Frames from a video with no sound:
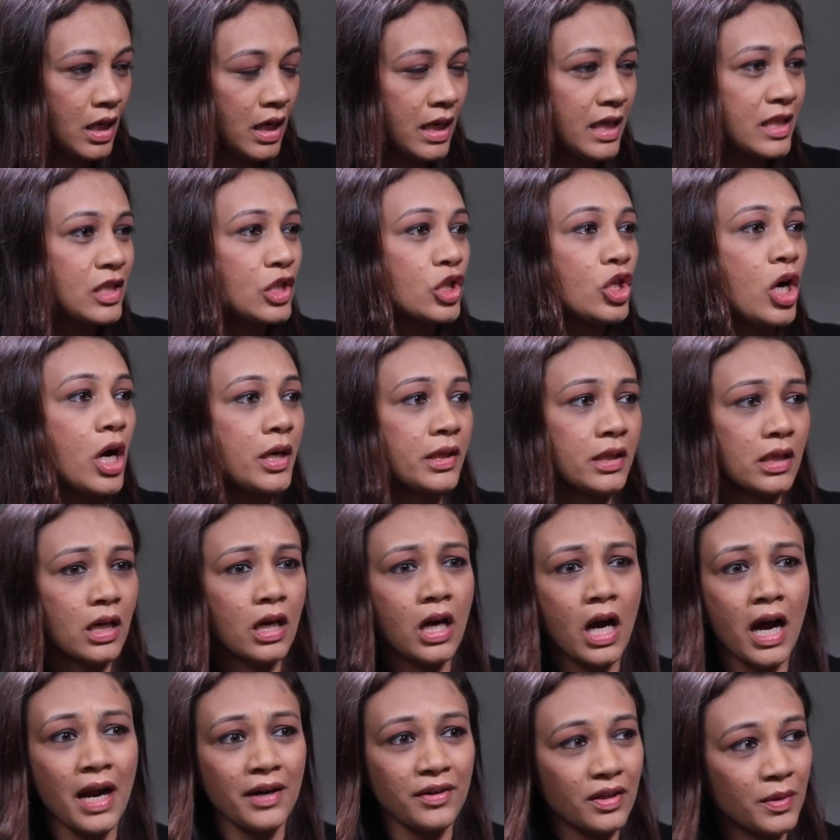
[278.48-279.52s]
It's not
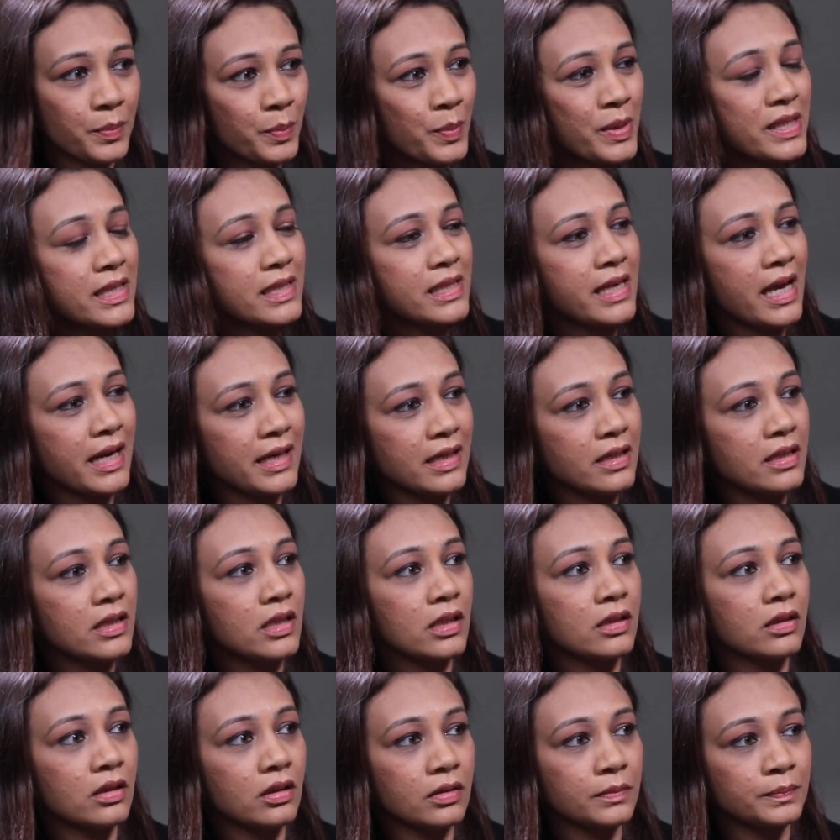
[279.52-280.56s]

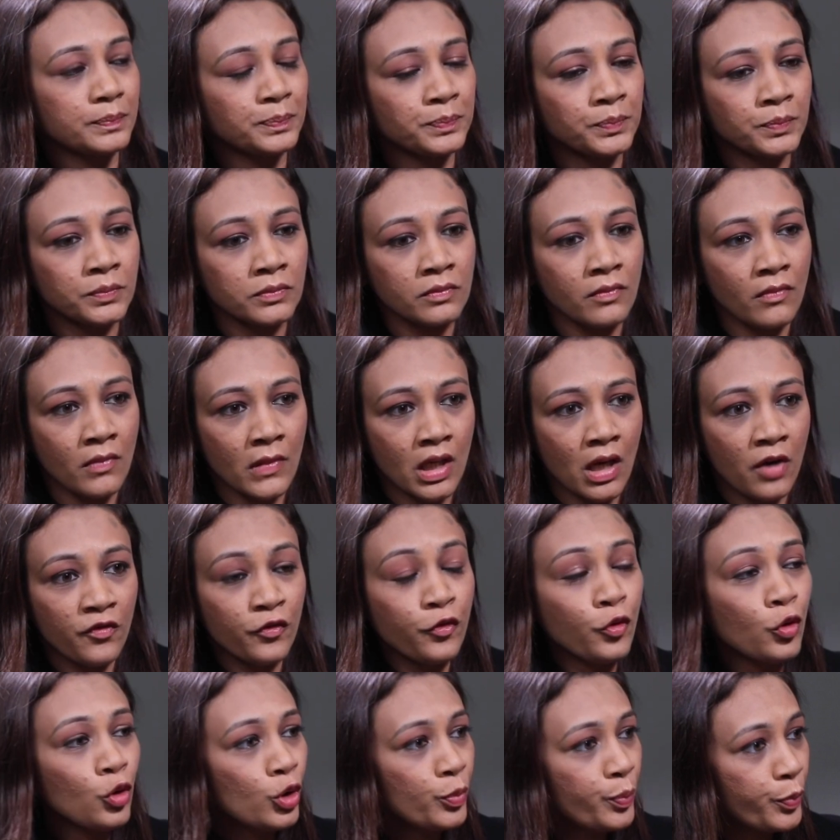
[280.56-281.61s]
100%
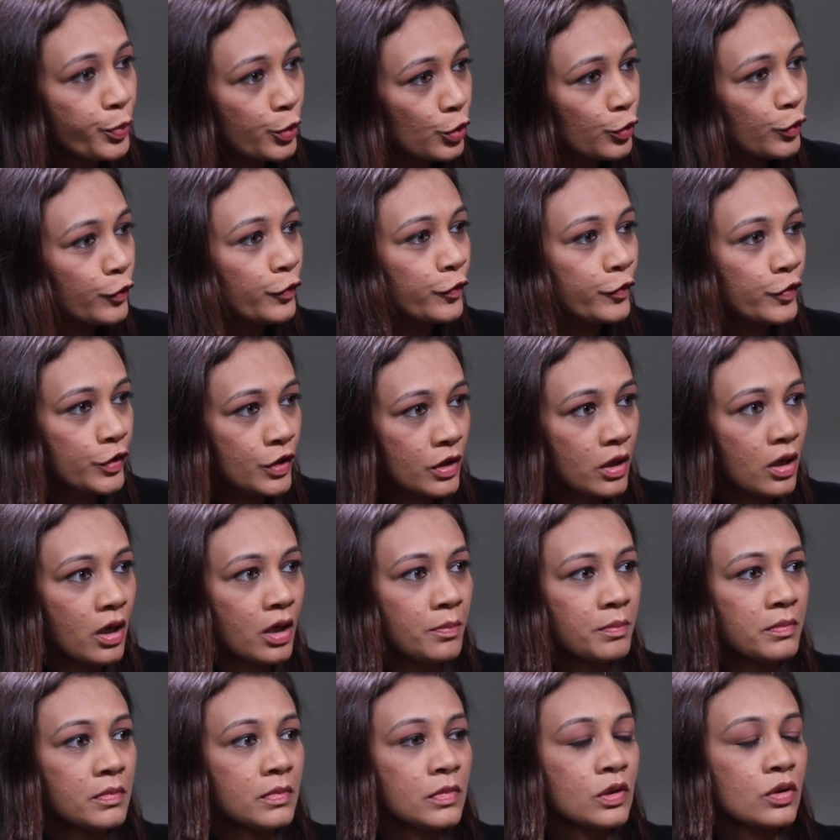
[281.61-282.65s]
foolproof
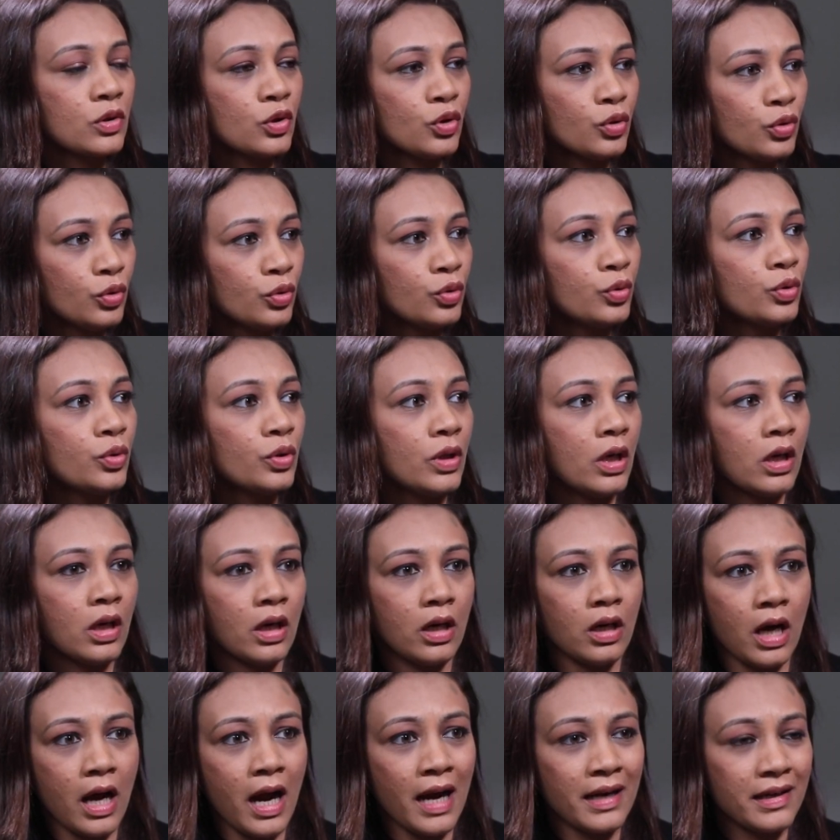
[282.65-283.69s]
term to
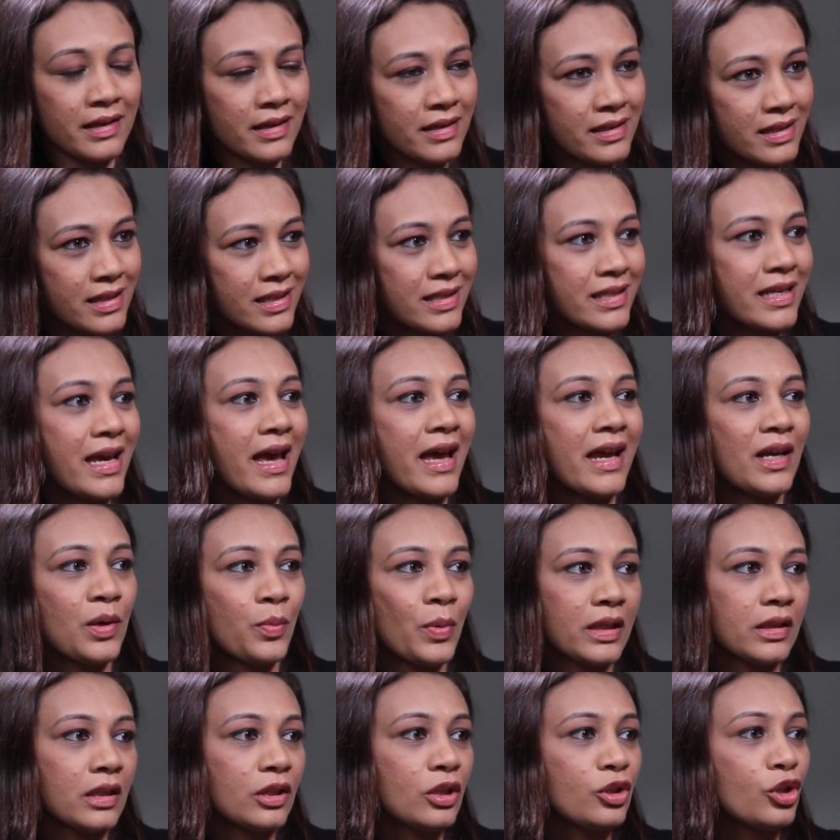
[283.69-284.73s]
understand
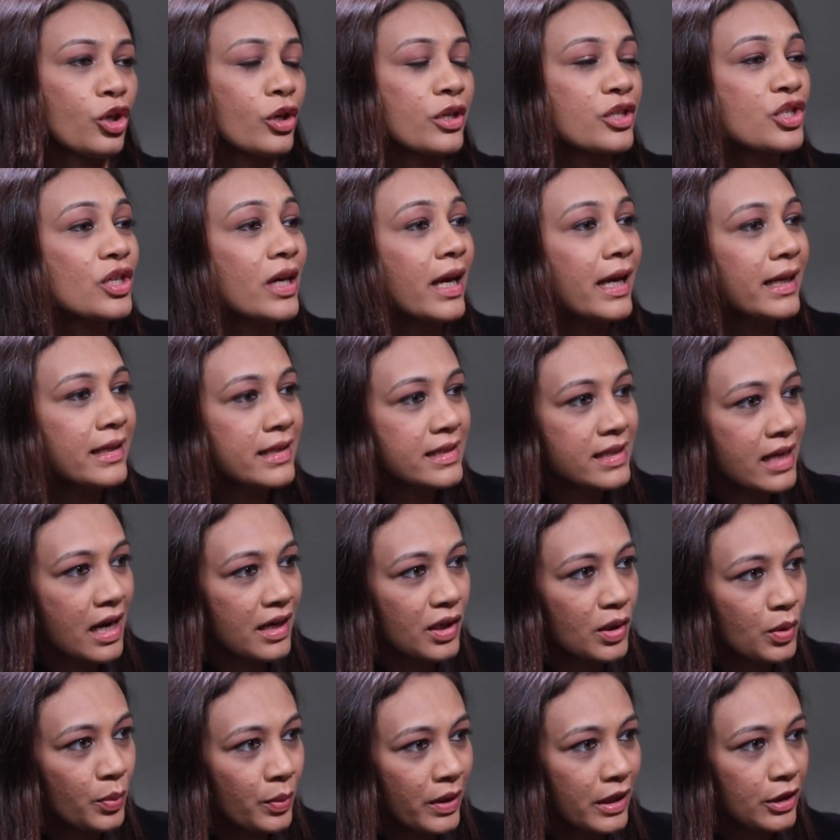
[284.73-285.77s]
whether your child is
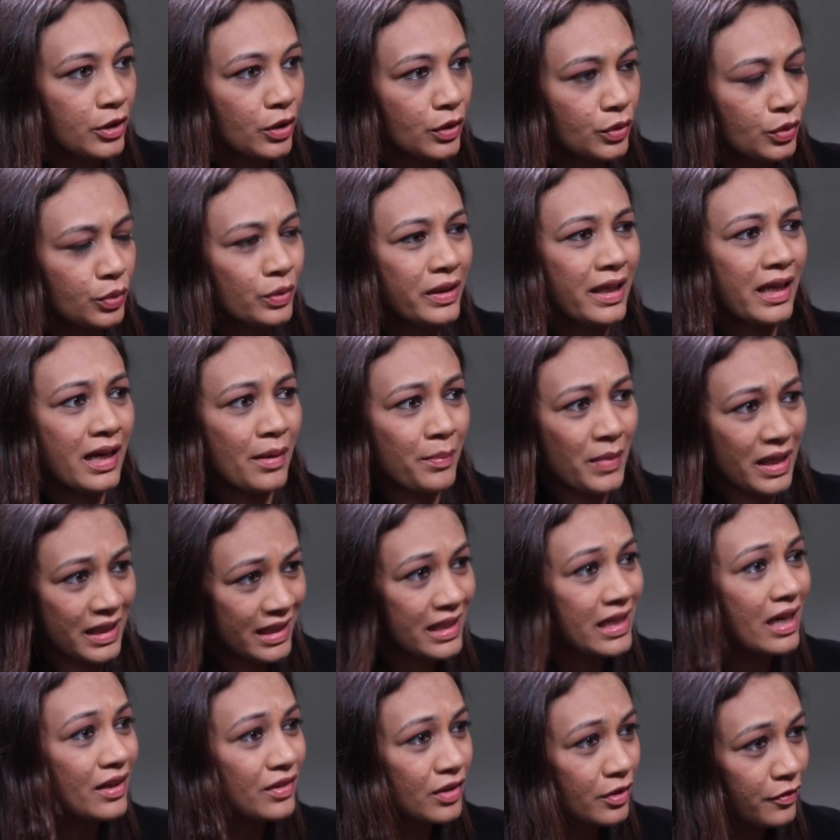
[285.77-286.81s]
underweight or no. There are
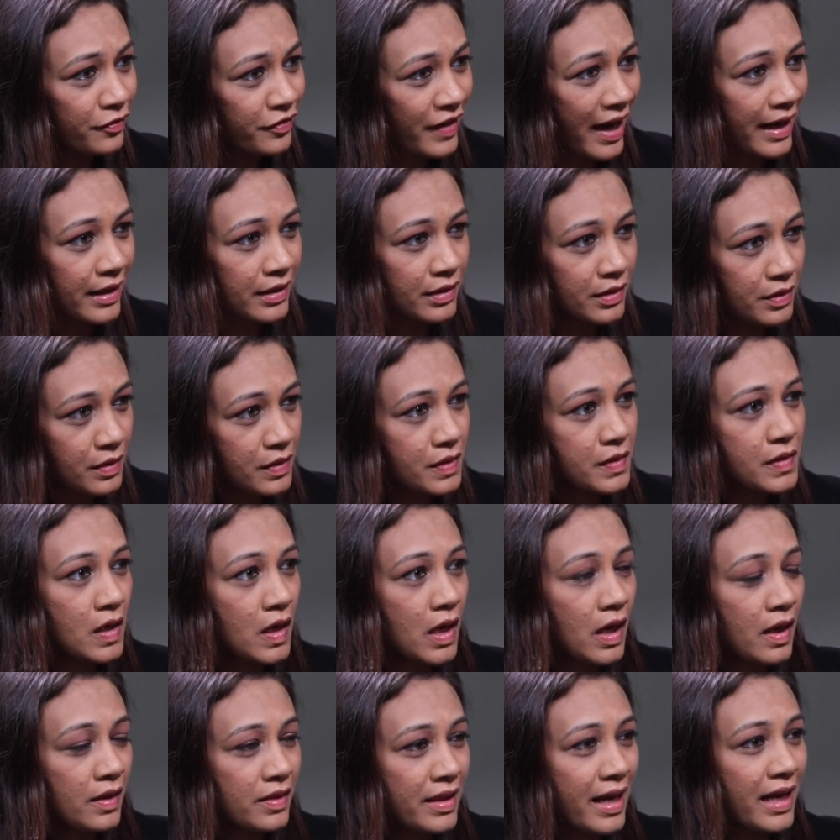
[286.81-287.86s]
many other factors
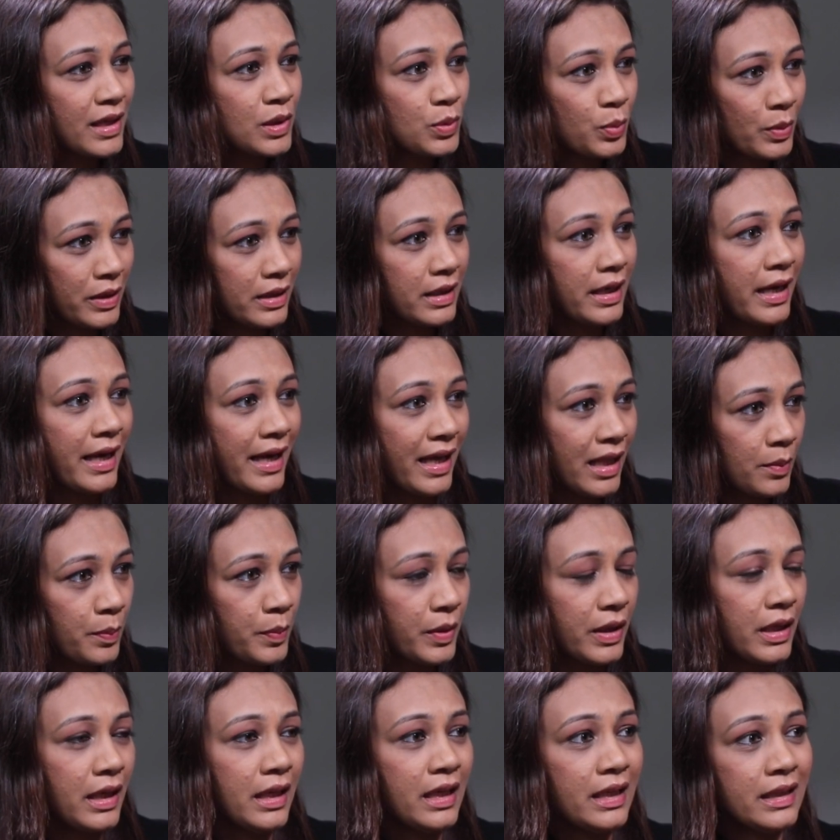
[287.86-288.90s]
that will help
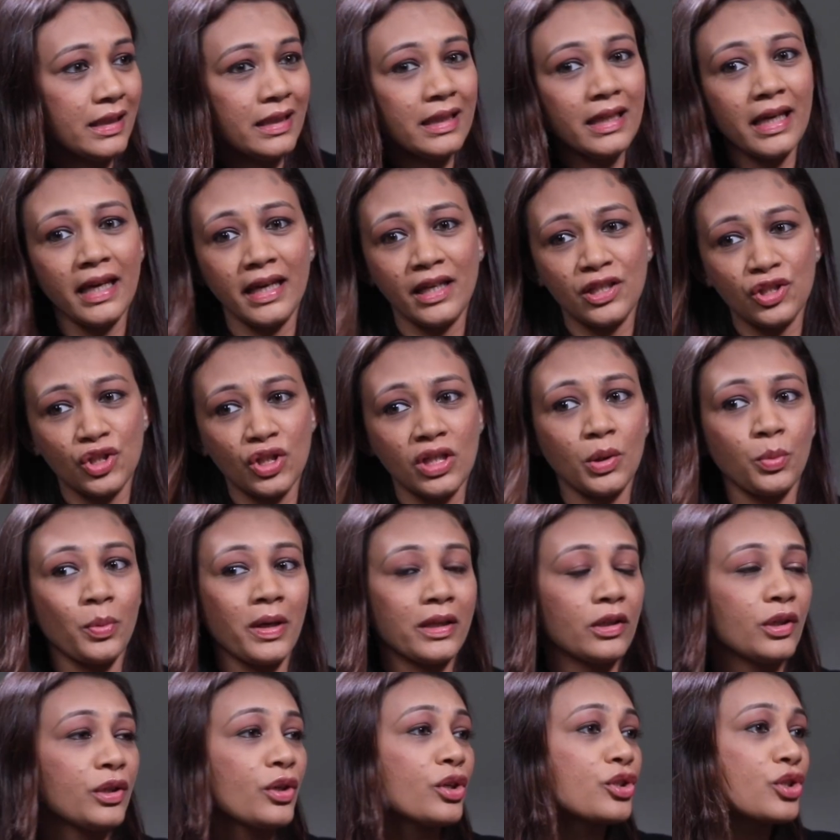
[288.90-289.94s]
in gauging
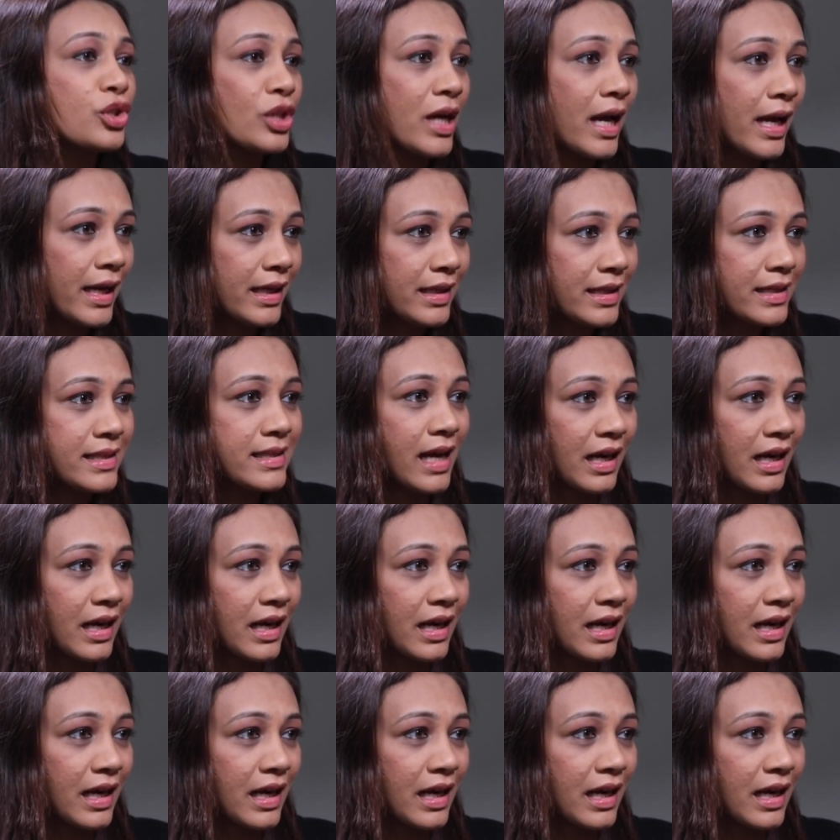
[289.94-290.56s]
whether your child is